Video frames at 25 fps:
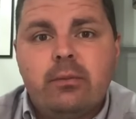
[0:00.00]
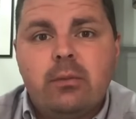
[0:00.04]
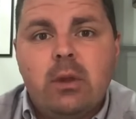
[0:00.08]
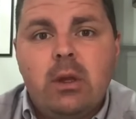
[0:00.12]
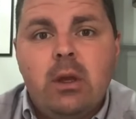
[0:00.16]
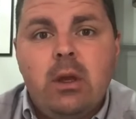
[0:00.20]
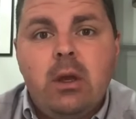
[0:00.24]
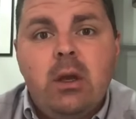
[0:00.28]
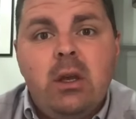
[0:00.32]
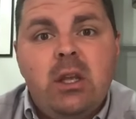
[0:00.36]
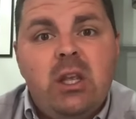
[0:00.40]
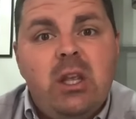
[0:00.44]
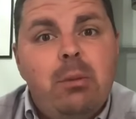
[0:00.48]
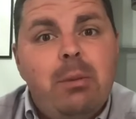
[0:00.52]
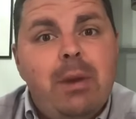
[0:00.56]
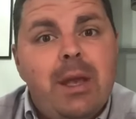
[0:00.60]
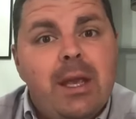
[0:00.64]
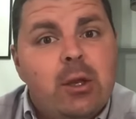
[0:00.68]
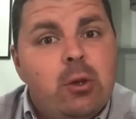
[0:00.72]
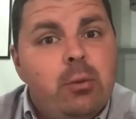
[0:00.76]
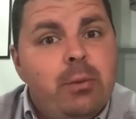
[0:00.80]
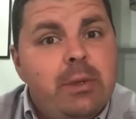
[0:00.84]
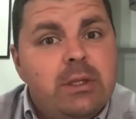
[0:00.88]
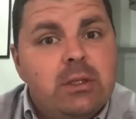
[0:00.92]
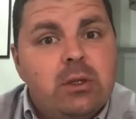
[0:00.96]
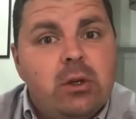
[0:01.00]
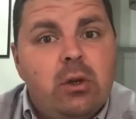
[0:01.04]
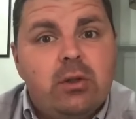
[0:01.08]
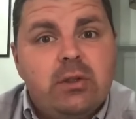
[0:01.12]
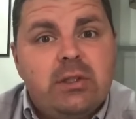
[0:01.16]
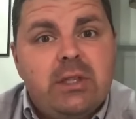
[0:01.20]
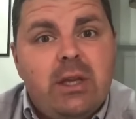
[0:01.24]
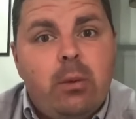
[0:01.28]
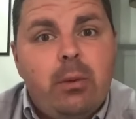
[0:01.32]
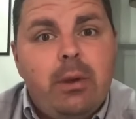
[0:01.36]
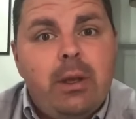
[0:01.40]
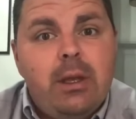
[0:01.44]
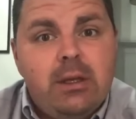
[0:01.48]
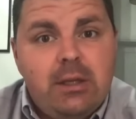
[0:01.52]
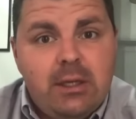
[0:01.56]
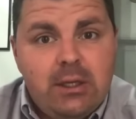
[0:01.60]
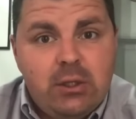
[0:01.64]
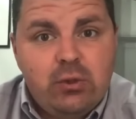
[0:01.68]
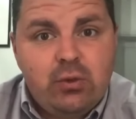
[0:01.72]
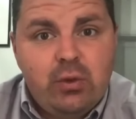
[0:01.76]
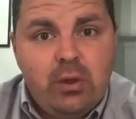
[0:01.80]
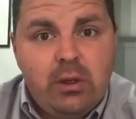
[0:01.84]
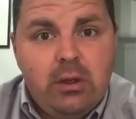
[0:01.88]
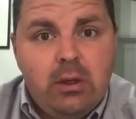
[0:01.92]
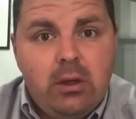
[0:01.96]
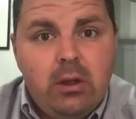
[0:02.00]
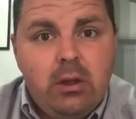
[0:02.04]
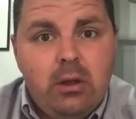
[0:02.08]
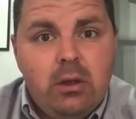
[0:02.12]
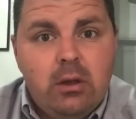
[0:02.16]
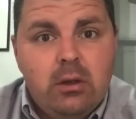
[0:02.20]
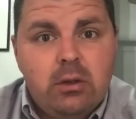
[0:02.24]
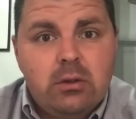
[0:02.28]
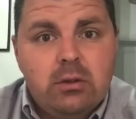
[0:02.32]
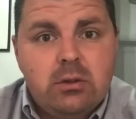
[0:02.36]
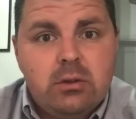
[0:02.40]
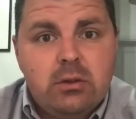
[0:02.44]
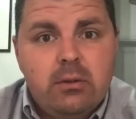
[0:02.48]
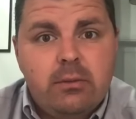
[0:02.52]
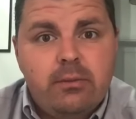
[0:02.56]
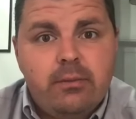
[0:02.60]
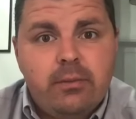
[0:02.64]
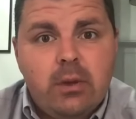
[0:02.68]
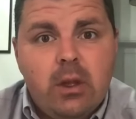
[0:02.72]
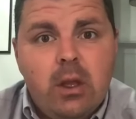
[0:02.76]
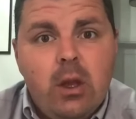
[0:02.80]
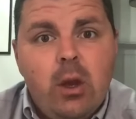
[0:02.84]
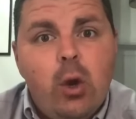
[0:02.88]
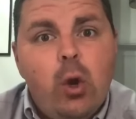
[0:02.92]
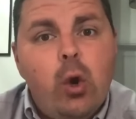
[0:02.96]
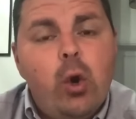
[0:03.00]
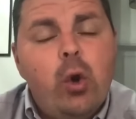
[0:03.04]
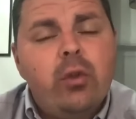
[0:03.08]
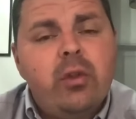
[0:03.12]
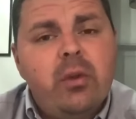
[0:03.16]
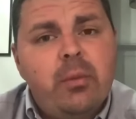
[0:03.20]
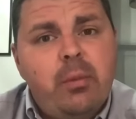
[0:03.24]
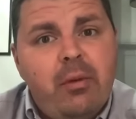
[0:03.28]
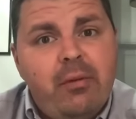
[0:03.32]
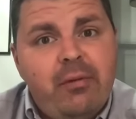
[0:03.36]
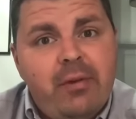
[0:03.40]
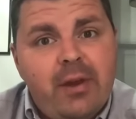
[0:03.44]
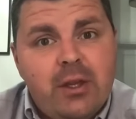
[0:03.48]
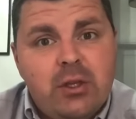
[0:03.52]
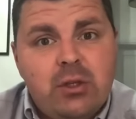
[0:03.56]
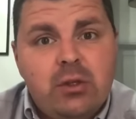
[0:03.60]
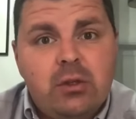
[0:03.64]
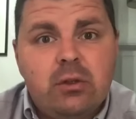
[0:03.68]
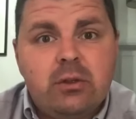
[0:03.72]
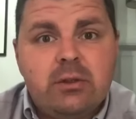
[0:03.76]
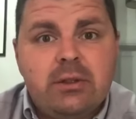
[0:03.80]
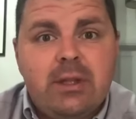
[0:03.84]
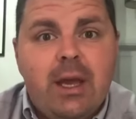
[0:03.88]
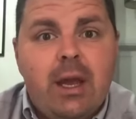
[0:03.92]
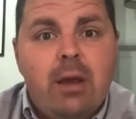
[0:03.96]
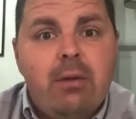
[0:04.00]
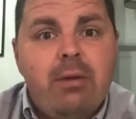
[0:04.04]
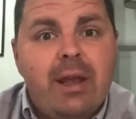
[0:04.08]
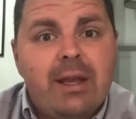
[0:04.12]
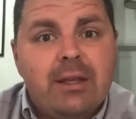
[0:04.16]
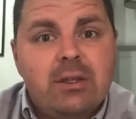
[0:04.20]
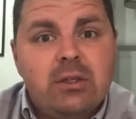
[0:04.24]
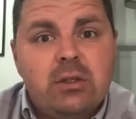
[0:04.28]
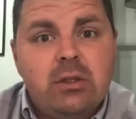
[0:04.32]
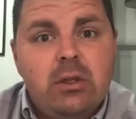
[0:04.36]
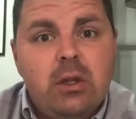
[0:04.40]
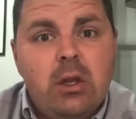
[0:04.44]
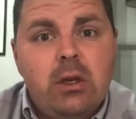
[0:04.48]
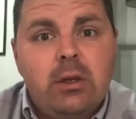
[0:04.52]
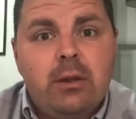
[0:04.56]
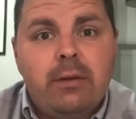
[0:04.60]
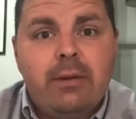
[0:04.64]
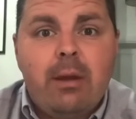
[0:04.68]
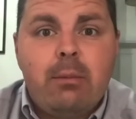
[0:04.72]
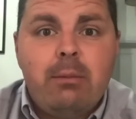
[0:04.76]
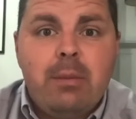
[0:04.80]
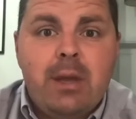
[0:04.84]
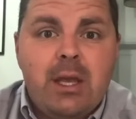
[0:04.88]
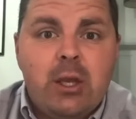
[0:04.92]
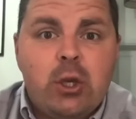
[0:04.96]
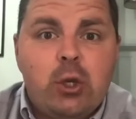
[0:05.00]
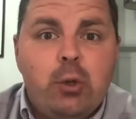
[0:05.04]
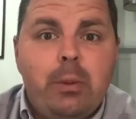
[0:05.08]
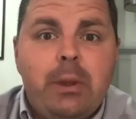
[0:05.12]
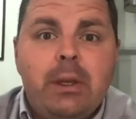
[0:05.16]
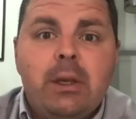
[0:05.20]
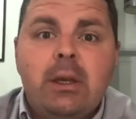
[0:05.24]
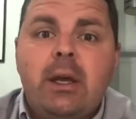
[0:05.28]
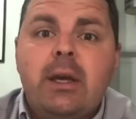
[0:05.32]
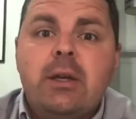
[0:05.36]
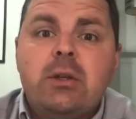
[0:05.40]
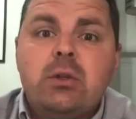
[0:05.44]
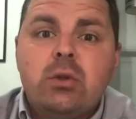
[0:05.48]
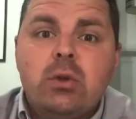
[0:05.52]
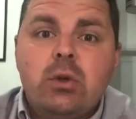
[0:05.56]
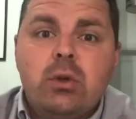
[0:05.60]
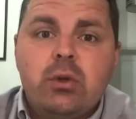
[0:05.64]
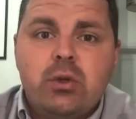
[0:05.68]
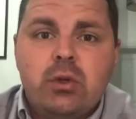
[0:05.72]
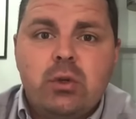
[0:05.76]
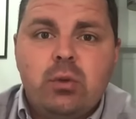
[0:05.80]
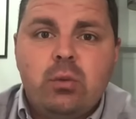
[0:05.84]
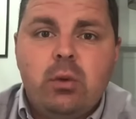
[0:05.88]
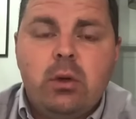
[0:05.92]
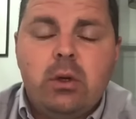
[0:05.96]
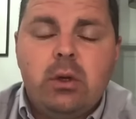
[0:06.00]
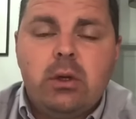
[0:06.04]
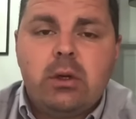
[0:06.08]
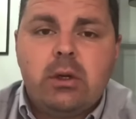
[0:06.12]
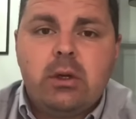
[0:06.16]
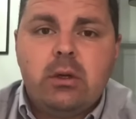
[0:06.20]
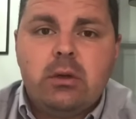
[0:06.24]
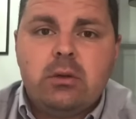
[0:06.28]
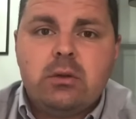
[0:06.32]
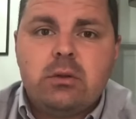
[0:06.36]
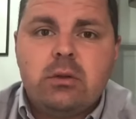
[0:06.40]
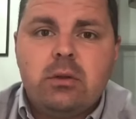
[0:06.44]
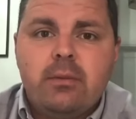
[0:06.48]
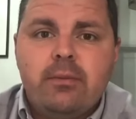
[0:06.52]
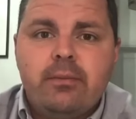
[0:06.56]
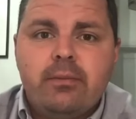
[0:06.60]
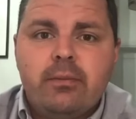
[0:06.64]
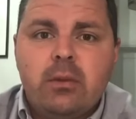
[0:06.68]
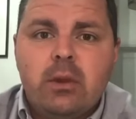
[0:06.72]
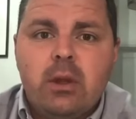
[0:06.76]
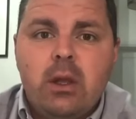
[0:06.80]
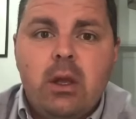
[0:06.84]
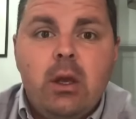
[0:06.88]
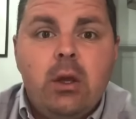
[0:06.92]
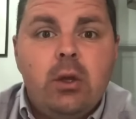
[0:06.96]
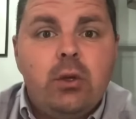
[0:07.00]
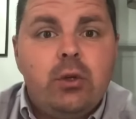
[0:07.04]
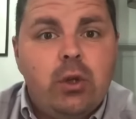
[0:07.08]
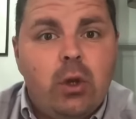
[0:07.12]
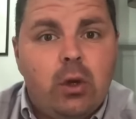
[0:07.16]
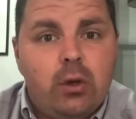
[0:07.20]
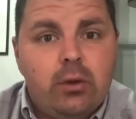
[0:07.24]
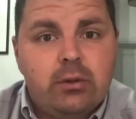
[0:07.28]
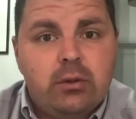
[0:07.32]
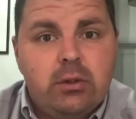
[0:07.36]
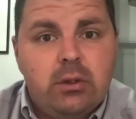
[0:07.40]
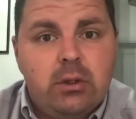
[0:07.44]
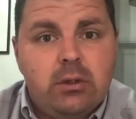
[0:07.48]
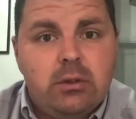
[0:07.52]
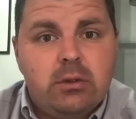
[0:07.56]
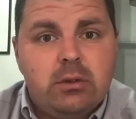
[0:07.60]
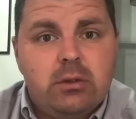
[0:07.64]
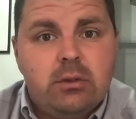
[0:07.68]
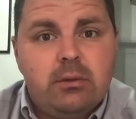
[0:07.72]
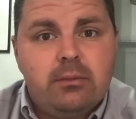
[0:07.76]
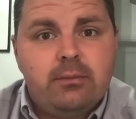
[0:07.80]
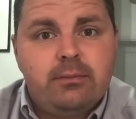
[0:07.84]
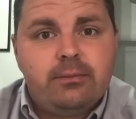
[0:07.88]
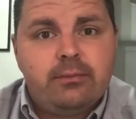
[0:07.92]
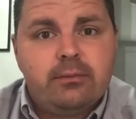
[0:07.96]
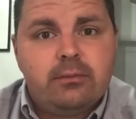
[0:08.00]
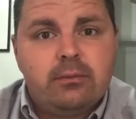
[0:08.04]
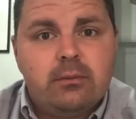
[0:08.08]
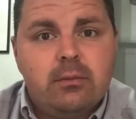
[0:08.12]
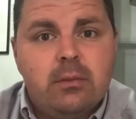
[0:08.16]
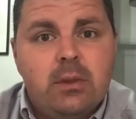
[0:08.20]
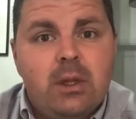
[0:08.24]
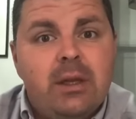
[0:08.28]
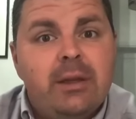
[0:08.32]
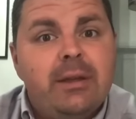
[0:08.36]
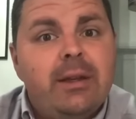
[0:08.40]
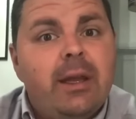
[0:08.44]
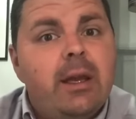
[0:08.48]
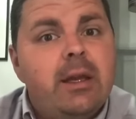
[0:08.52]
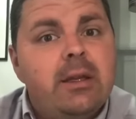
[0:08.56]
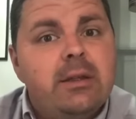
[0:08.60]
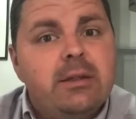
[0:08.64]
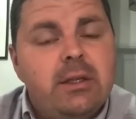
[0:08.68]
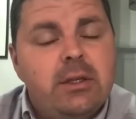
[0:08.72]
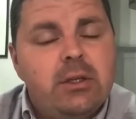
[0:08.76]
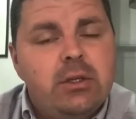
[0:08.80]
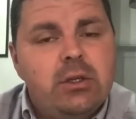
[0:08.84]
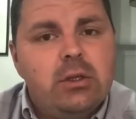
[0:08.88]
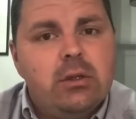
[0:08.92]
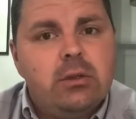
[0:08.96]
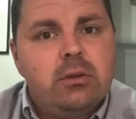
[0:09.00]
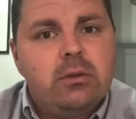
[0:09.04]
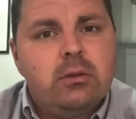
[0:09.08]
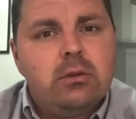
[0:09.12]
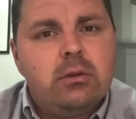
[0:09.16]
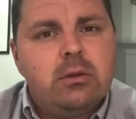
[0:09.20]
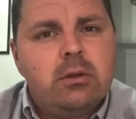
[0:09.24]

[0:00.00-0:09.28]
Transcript: You may come into contact with your district nurse, other professionals that are external that may come in, like social workers, doctors, dietitians.